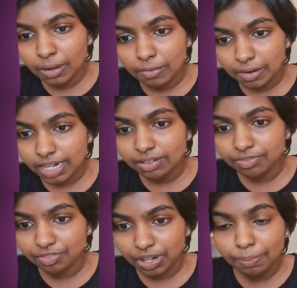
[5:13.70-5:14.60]

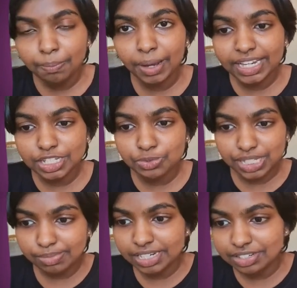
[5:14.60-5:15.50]
right, from minus
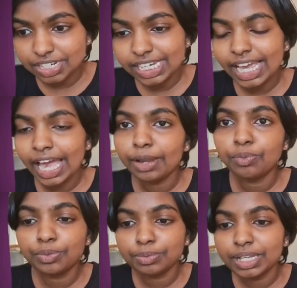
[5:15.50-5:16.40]
2x minus 3, and
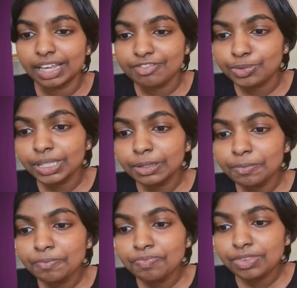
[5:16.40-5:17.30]
we would be left with
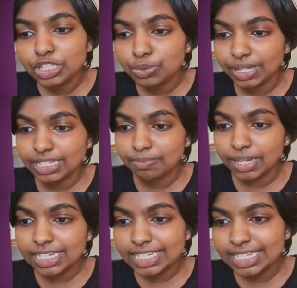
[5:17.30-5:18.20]
2x
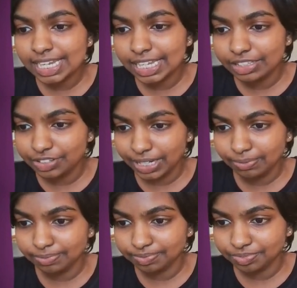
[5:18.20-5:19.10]
plus 3,
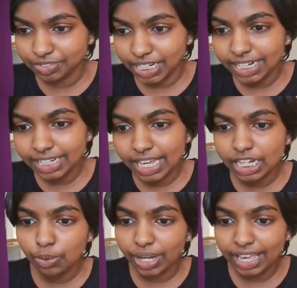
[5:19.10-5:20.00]
right?
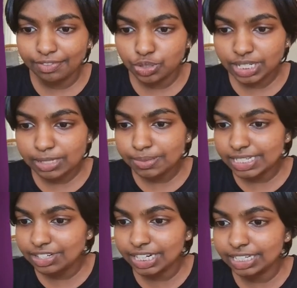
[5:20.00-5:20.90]
Now I have 2x
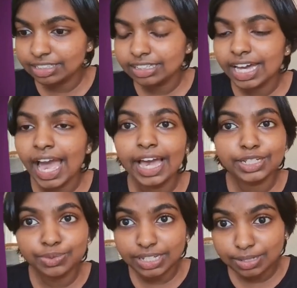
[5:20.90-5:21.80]
plus 3 here
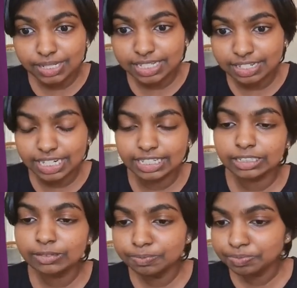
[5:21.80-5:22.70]
and 2x plus 3
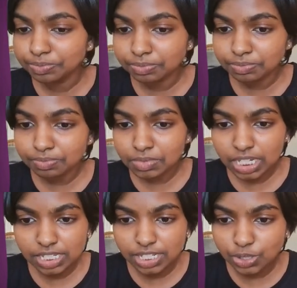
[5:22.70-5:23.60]
here.
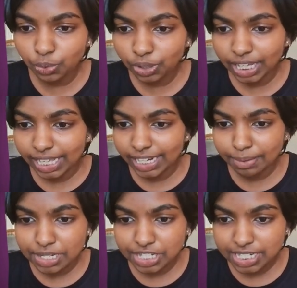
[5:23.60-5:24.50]
So let
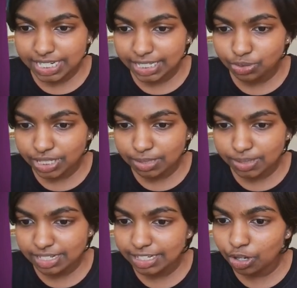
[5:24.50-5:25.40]
me just take 2x
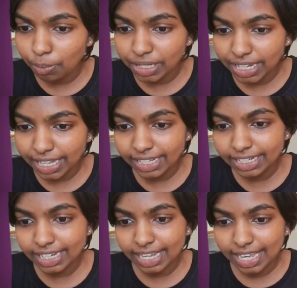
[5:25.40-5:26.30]
plus 3 common again,
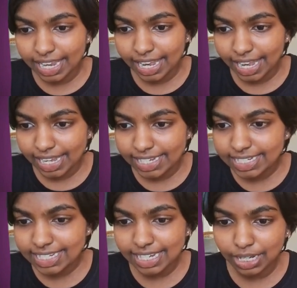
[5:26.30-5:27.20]
and